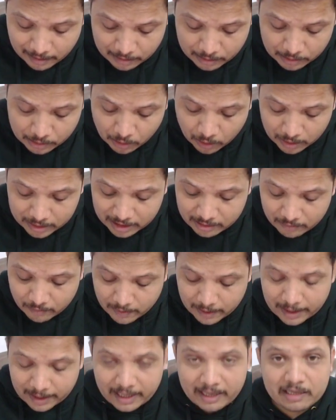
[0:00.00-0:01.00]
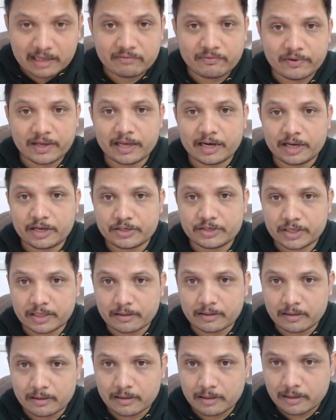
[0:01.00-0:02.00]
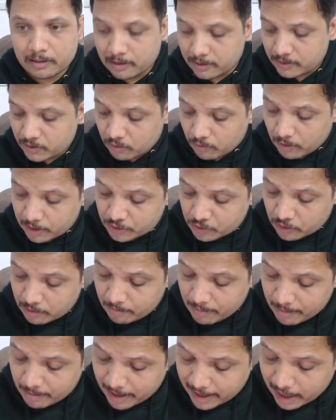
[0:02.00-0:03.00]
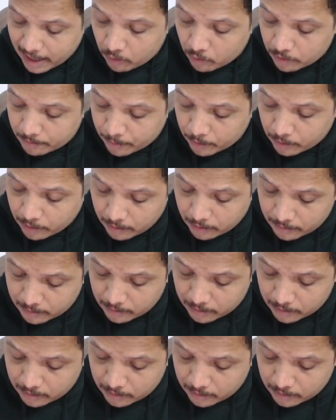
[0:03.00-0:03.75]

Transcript: non-inverting configuration. So what should be my output?